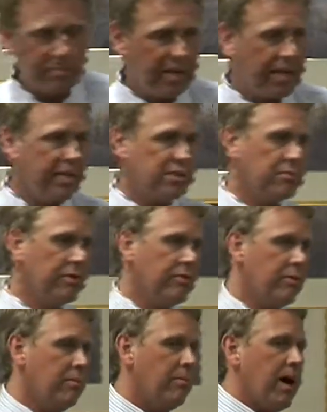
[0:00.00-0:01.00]
the mechanism of
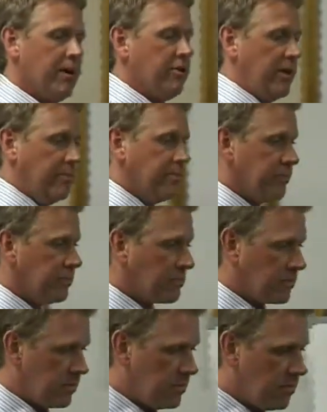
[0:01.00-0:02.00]
a migraine?
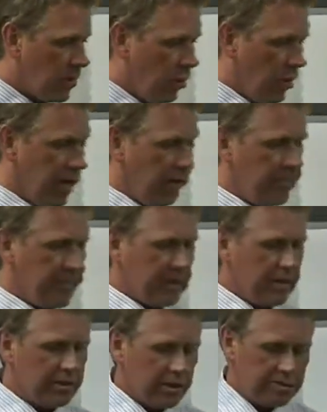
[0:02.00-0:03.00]
Well,
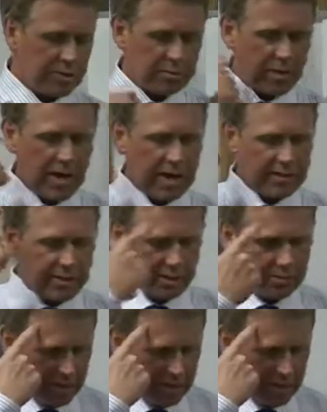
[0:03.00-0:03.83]
nerve supply to the